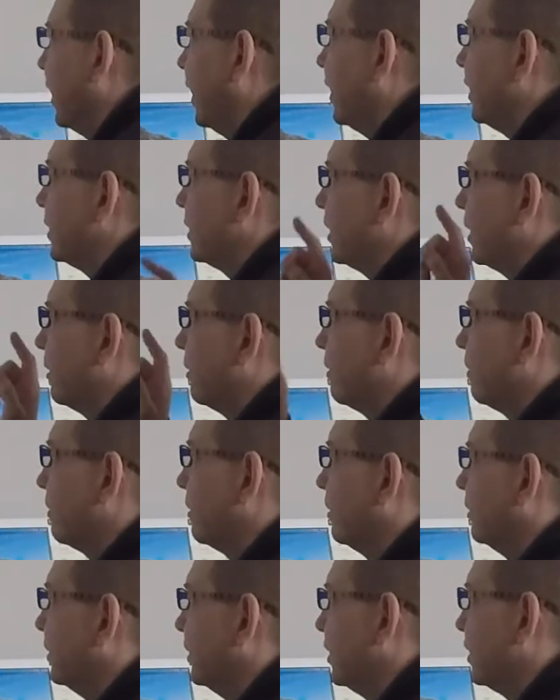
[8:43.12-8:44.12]
so we're
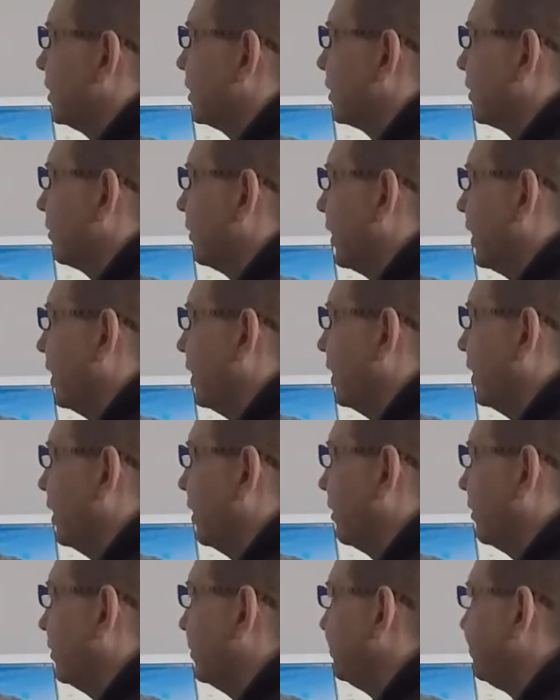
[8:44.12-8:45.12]
on this screen
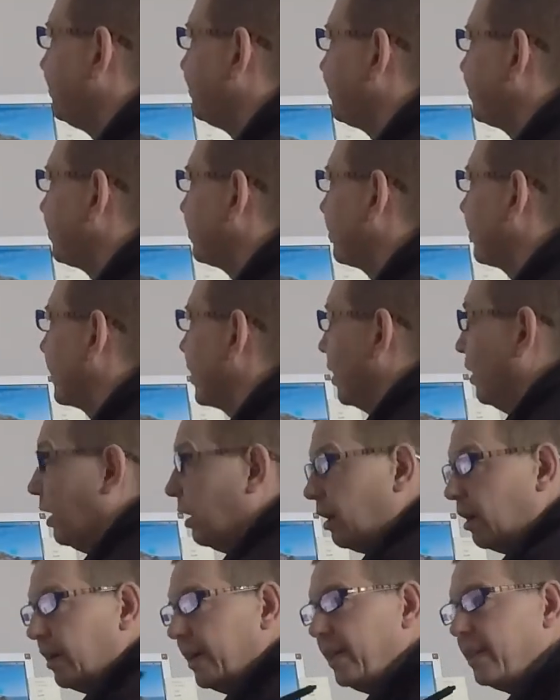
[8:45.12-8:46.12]
now.
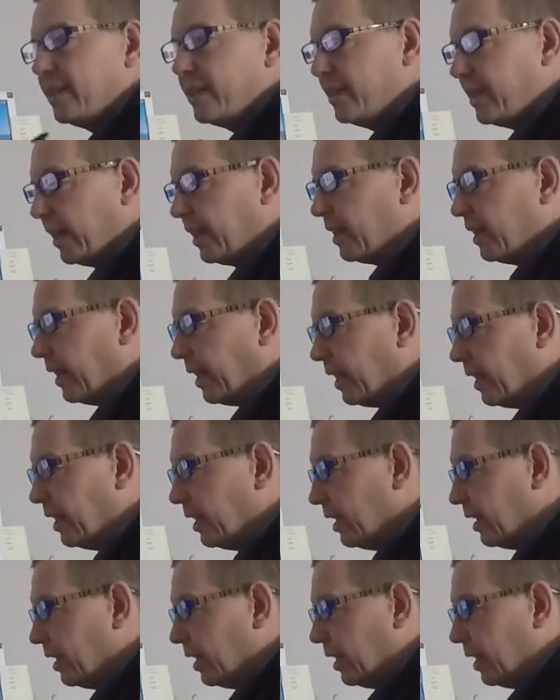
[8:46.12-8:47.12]
Incidentally,
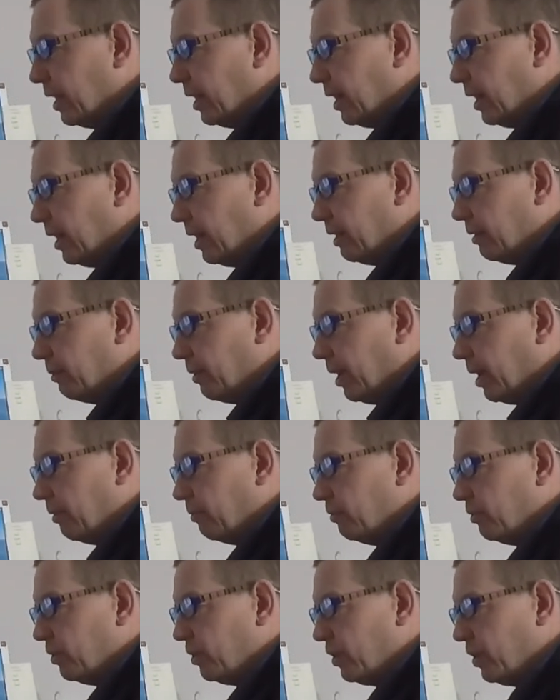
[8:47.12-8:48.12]

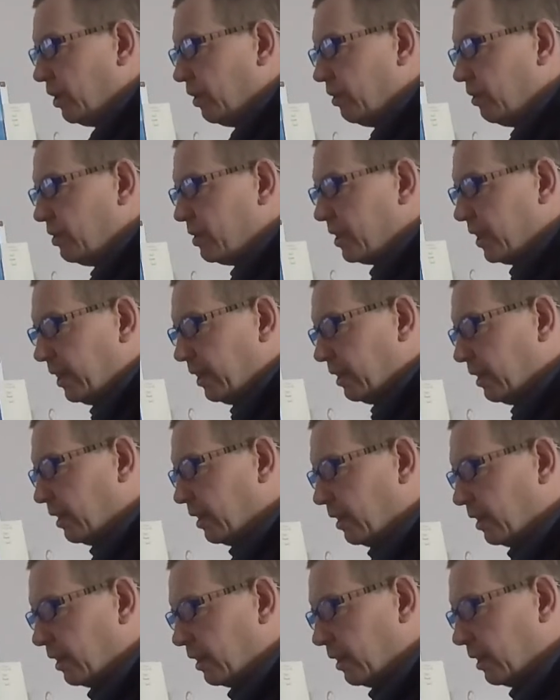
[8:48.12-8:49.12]
I'm using
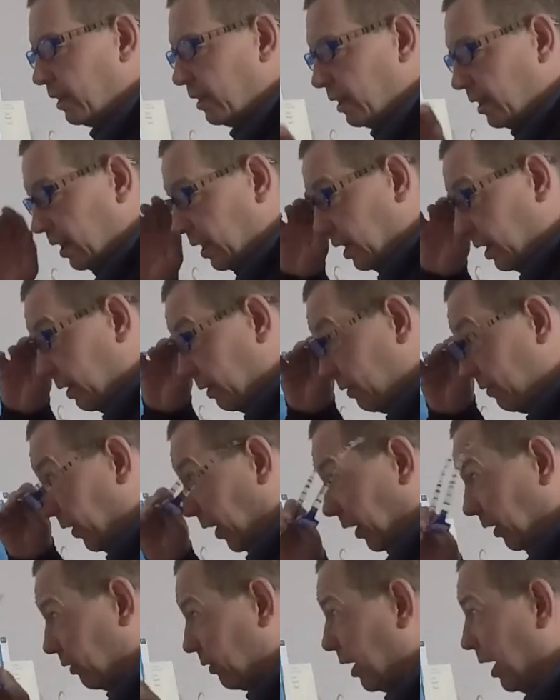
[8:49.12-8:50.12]

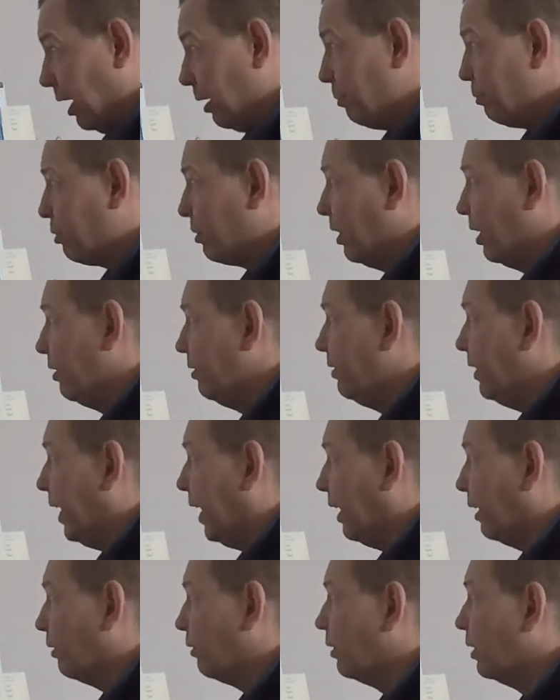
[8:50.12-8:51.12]
Final Cut Pro
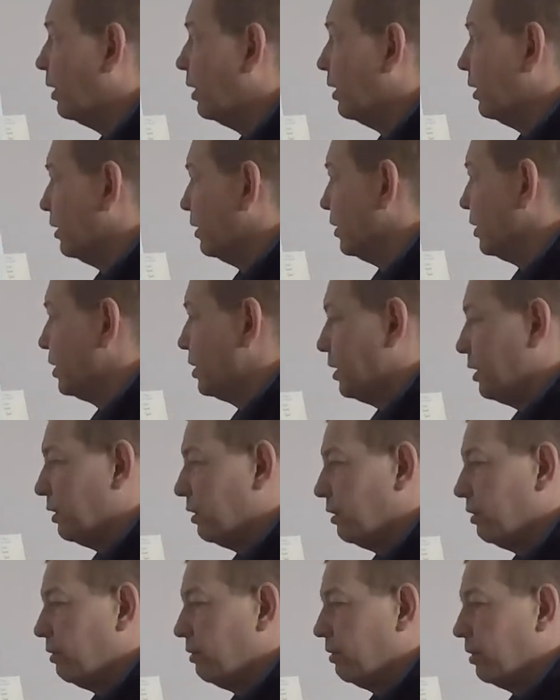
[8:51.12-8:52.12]
now
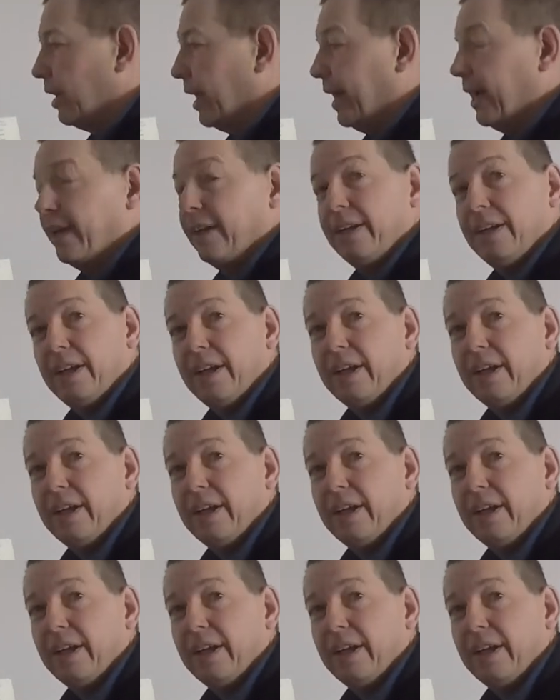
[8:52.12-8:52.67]
and